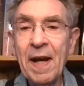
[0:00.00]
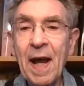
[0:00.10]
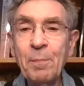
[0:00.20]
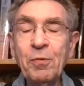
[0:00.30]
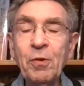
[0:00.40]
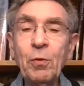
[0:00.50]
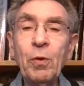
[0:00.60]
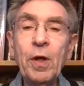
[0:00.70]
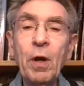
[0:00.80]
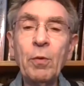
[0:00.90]

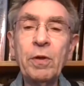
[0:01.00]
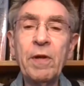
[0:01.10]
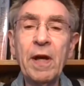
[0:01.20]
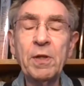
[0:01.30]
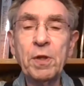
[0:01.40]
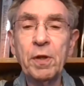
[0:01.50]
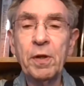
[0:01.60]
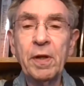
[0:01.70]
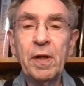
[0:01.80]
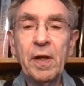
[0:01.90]
absolutely no intention
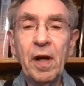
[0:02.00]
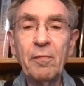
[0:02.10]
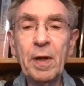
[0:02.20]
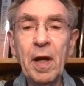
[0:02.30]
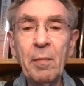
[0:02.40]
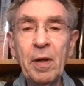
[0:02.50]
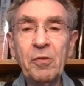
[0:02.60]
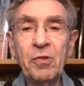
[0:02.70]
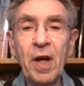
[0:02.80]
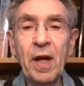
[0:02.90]
of becoming a
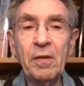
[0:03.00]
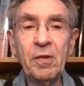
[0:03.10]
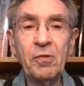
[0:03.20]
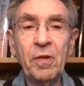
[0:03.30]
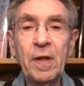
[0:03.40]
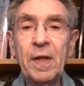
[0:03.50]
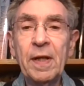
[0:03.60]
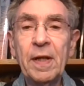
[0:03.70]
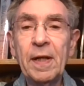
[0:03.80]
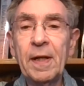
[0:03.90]
scientist.
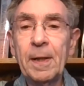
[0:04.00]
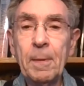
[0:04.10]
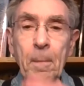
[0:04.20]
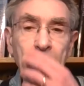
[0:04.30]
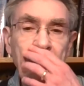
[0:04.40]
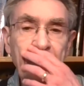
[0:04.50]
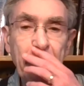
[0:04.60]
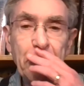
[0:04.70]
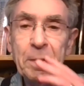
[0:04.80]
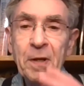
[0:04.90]

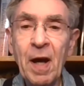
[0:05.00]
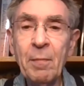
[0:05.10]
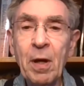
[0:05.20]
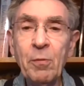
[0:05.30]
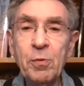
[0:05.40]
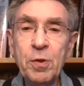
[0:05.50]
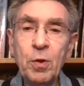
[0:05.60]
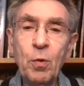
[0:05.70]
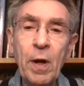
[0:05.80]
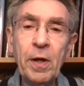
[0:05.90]
From the time I was
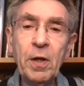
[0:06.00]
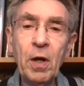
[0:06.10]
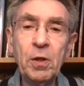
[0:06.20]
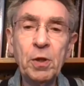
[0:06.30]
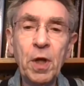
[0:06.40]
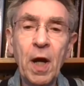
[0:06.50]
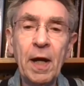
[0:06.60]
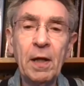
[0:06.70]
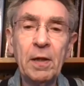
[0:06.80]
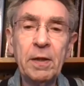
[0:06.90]
quite a young
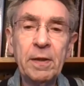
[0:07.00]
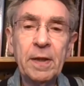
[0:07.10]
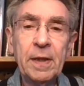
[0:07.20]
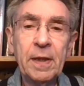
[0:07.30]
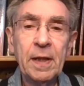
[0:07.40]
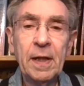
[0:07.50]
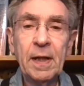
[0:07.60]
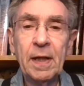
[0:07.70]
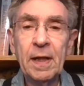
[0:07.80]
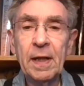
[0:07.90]
child
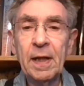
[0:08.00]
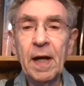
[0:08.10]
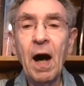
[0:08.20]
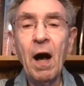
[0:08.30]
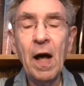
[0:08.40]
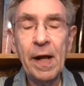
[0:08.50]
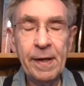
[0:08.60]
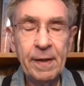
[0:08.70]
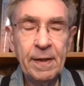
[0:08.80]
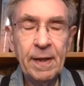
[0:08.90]

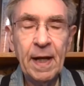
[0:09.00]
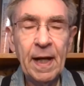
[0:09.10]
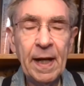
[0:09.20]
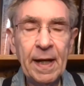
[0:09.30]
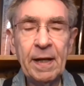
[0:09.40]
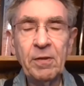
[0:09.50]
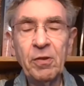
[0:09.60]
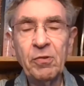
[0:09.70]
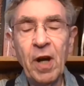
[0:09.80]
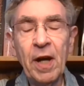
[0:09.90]
on, I had
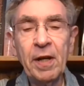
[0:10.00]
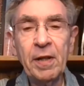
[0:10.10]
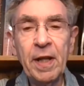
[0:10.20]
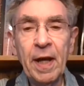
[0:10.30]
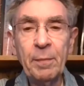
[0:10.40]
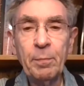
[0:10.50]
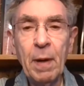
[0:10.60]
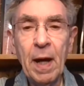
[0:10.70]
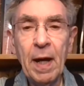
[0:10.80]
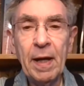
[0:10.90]
decided that
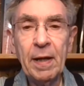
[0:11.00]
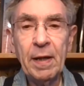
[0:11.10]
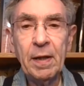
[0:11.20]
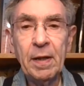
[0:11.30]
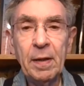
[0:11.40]
my